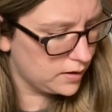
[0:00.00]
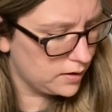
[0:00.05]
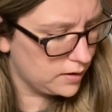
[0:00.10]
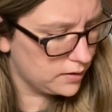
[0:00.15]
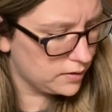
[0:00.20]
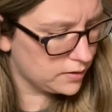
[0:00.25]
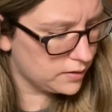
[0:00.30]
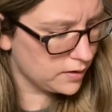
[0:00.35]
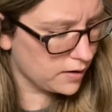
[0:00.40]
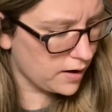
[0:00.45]

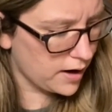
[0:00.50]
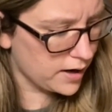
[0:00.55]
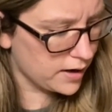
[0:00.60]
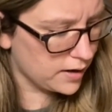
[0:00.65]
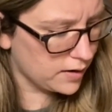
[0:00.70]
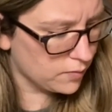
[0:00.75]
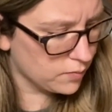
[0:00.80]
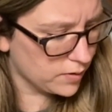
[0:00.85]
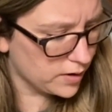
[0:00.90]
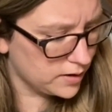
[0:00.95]
they're at
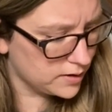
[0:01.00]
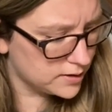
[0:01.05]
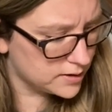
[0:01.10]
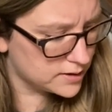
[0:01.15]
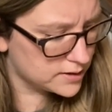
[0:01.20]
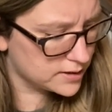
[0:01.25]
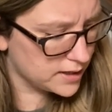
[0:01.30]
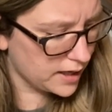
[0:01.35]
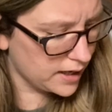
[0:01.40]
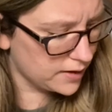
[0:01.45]
a real
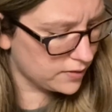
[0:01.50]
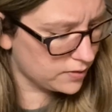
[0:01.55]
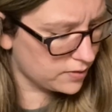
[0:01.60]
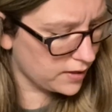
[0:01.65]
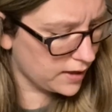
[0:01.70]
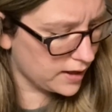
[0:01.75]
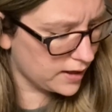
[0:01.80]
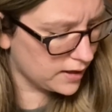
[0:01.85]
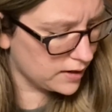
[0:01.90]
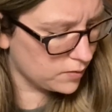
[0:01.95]
estate
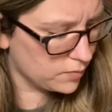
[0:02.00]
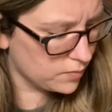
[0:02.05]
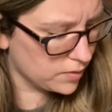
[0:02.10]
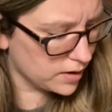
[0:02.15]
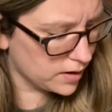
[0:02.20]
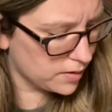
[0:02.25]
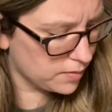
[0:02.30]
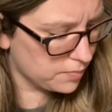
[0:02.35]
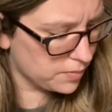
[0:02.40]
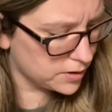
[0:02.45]
thing
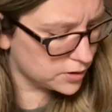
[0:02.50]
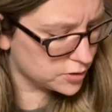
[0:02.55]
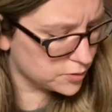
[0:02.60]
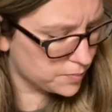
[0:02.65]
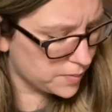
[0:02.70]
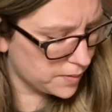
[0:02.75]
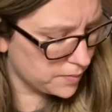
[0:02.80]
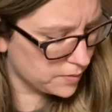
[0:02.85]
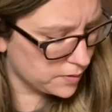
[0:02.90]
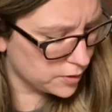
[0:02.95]
where a bunch of
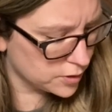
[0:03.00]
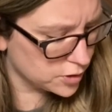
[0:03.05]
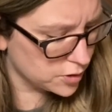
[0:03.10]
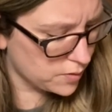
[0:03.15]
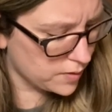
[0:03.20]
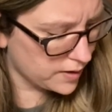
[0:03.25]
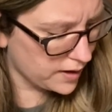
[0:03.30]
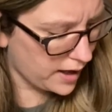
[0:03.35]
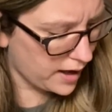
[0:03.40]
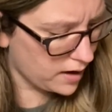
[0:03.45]
people, they're
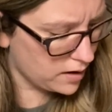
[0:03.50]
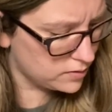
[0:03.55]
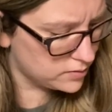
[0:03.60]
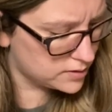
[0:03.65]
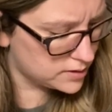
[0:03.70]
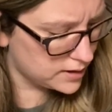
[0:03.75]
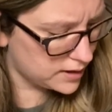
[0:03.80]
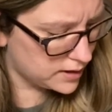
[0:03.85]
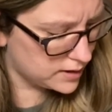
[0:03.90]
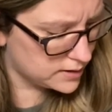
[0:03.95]
showing
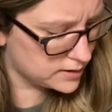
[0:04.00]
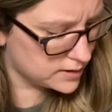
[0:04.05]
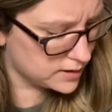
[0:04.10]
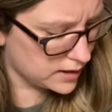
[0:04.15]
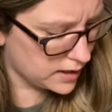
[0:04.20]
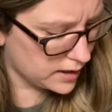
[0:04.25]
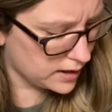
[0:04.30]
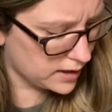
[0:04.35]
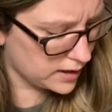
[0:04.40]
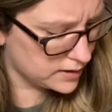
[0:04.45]
houses, and
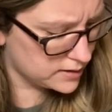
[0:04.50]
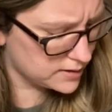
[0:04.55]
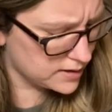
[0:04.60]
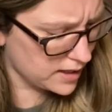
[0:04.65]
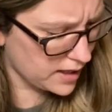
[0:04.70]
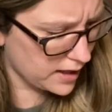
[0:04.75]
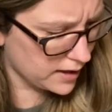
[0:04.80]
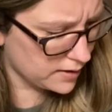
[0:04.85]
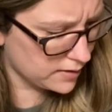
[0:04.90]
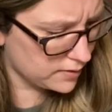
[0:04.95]
I guess
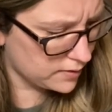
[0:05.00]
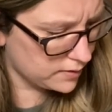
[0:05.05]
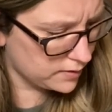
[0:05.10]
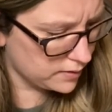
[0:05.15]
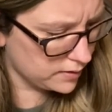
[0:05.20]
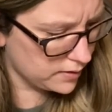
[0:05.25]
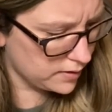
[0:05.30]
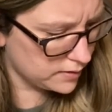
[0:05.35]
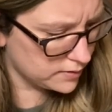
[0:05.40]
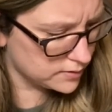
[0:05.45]
like
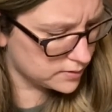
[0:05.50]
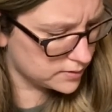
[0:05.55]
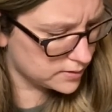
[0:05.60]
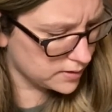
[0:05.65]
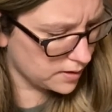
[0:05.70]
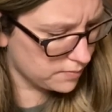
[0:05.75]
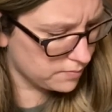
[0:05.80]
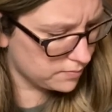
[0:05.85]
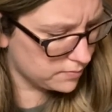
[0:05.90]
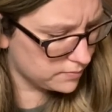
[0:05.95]

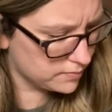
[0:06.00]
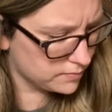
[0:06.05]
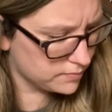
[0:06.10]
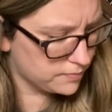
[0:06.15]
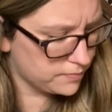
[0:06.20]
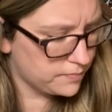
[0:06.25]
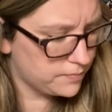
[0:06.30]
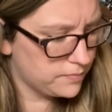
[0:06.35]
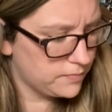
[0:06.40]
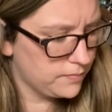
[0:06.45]
some
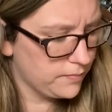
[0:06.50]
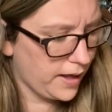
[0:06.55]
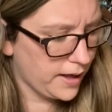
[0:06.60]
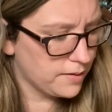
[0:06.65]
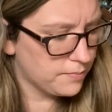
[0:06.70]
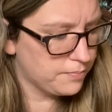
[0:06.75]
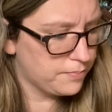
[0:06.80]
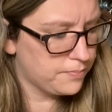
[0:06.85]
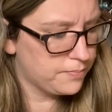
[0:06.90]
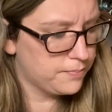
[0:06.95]
like
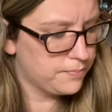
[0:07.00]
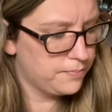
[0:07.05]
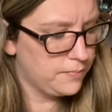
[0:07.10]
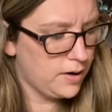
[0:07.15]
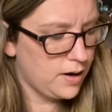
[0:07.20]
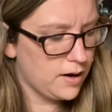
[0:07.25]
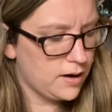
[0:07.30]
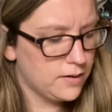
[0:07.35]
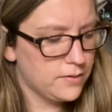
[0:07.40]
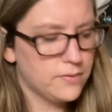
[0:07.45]

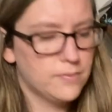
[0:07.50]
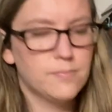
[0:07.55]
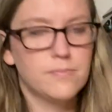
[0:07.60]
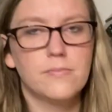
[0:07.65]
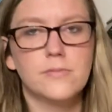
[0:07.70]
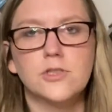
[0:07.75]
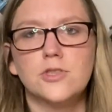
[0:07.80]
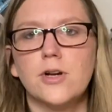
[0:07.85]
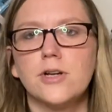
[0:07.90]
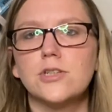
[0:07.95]

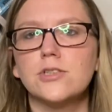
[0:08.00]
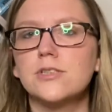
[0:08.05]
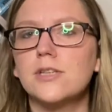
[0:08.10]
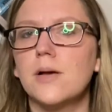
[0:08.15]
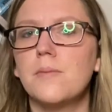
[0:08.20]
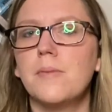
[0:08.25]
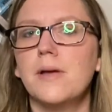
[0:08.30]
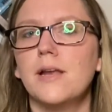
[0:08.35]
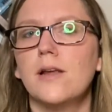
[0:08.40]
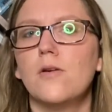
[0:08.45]
strangers
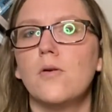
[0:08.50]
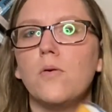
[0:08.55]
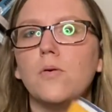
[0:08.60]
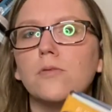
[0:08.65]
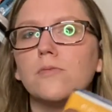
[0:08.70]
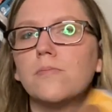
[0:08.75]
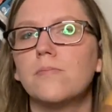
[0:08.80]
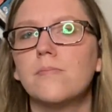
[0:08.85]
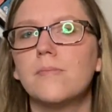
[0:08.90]
come in and hold